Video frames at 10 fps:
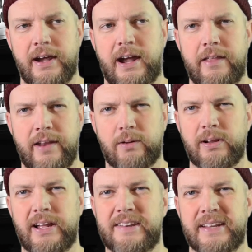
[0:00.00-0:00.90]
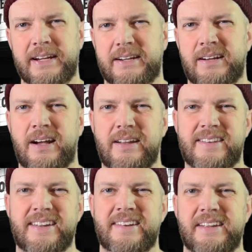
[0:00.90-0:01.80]
And then I realized, like, it's
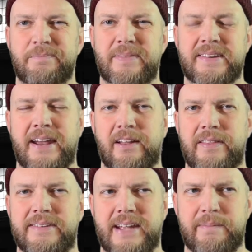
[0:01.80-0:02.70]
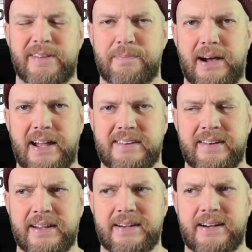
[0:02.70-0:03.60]
because they skate all the same spots and
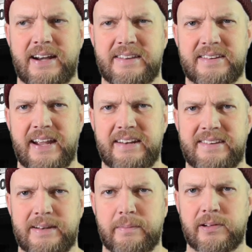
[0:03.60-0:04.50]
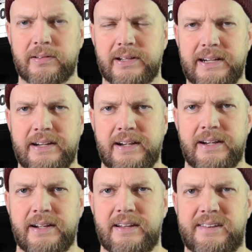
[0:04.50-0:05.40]
they kind of skate similarly,
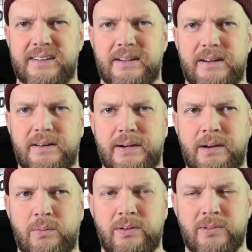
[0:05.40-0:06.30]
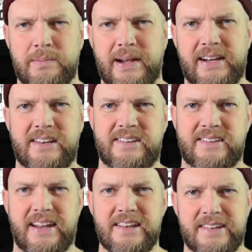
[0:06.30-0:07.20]
so it wouldn't really make any
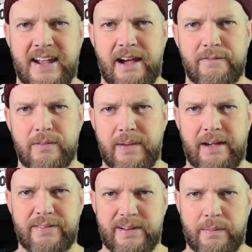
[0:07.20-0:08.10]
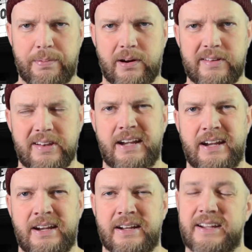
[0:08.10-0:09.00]
sense to have them have separate parts.
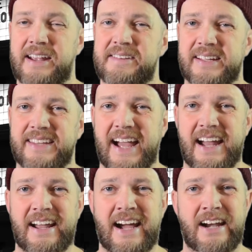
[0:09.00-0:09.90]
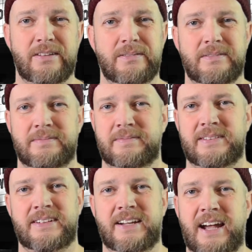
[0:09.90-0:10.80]
In a case like that, I
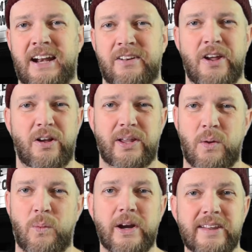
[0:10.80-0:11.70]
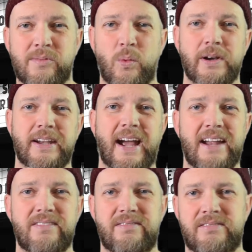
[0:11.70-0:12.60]
don't know, like, what is one
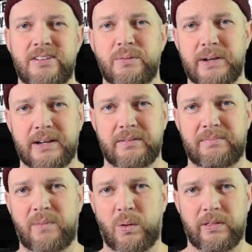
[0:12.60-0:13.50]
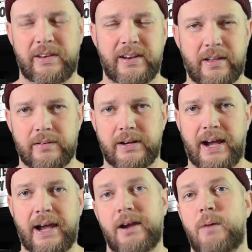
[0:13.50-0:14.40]
guy doing more than the other
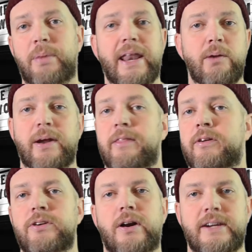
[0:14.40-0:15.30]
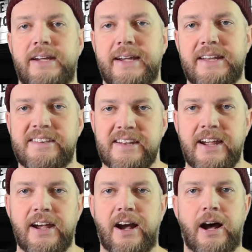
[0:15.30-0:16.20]
guy? But anyway, they're young kids,
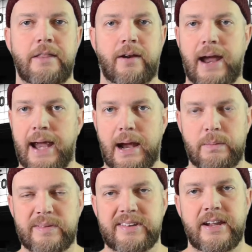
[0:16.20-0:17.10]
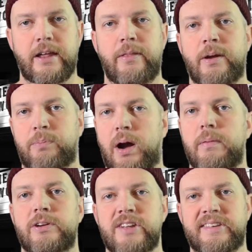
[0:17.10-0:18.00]
they're AMs, they're
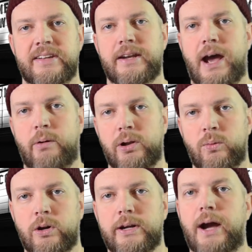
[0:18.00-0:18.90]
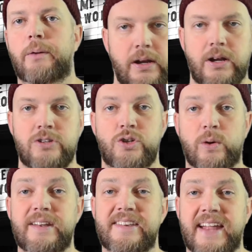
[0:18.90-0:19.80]
probably just seeing how it'll work out.
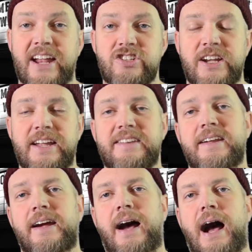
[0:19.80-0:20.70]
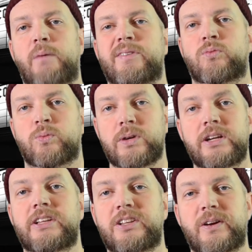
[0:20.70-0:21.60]
Jordan Sanchez, I was
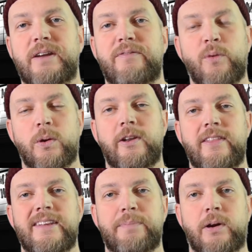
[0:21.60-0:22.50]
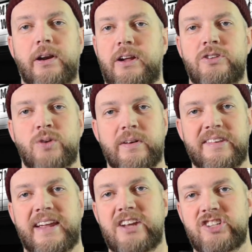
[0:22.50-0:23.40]
really looking forward to this part. Jordan
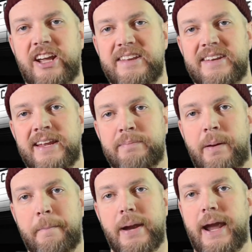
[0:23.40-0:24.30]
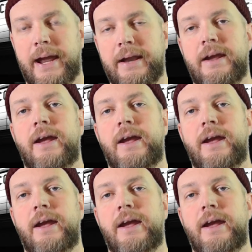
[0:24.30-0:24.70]
Sanchez is my man.